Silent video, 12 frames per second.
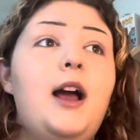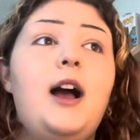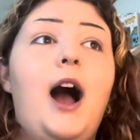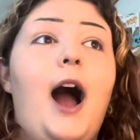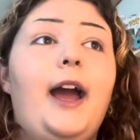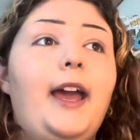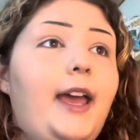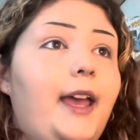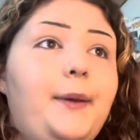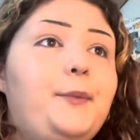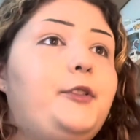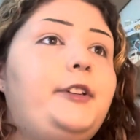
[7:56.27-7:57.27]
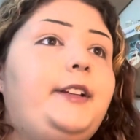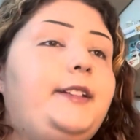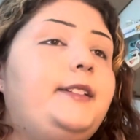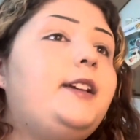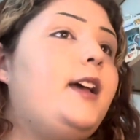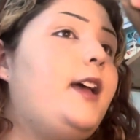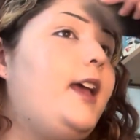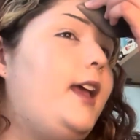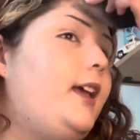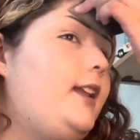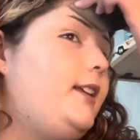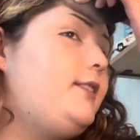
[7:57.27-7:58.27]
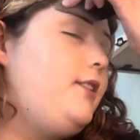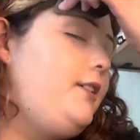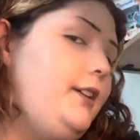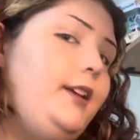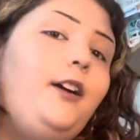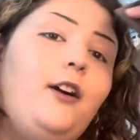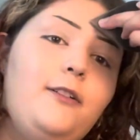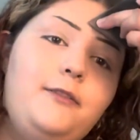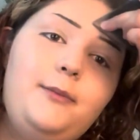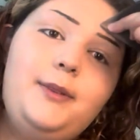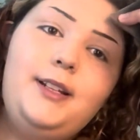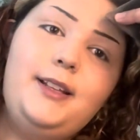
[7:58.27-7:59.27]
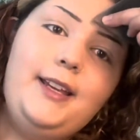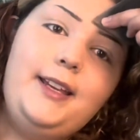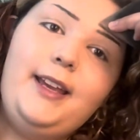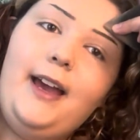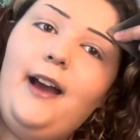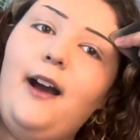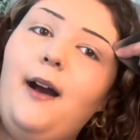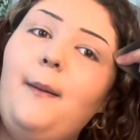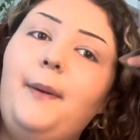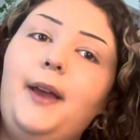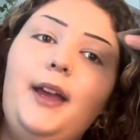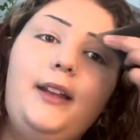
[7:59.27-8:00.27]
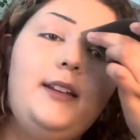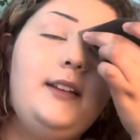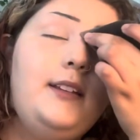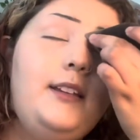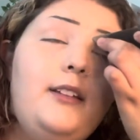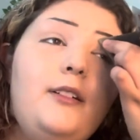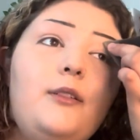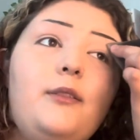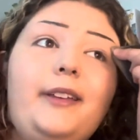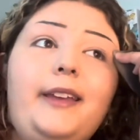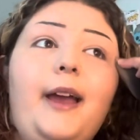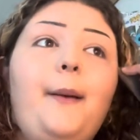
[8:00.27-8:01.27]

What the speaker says: I hate mornings, and it's already hard for me to like get up and, you know, get